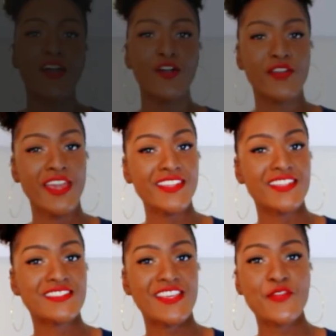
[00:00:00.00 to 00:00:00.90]
Okay,
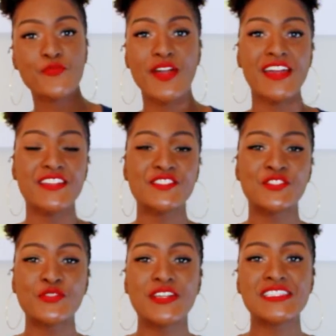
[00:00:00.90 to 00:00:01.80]
let's get right
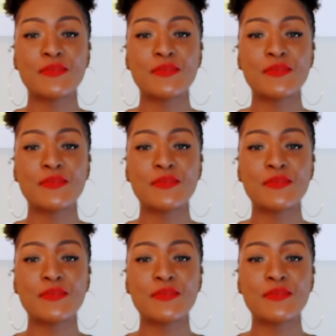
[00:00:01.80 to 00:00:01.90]
into it.